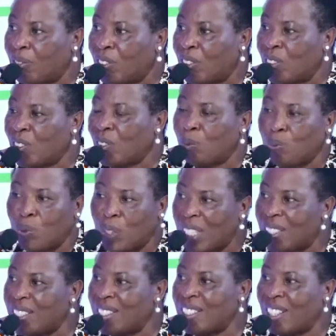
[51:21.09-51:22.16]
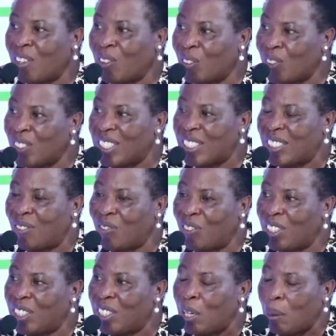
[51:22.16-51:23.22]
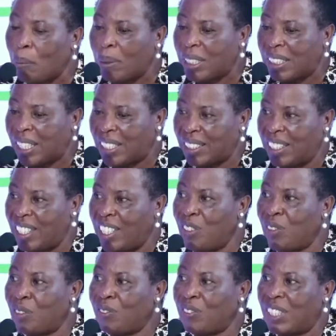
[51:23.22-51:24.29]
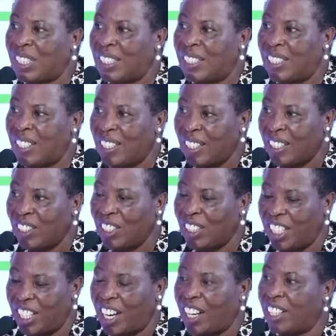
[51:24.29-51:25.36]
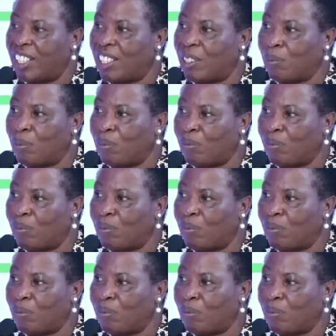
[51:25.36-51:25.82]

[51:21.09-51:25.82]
So prices are always different, but at the end of the day, they add up.